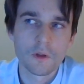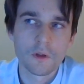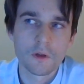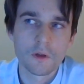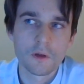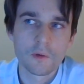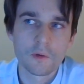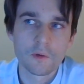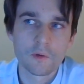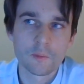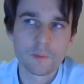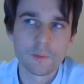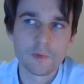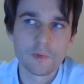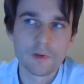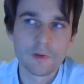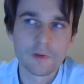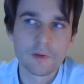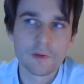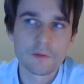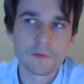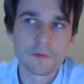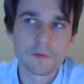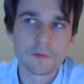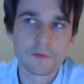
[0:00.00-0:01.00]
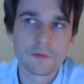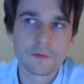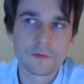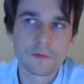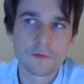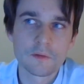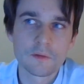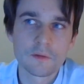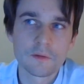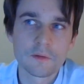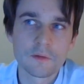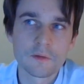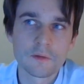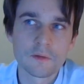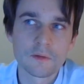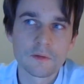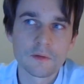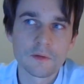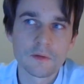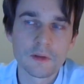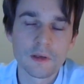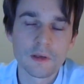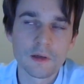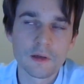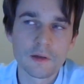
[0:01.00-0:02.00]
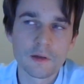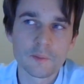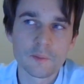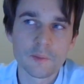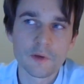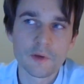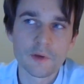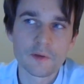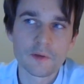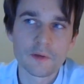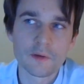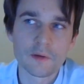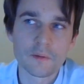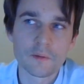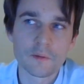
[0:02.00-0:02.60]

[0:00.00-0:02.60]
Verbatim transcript: ten. Yeah, that's my ten.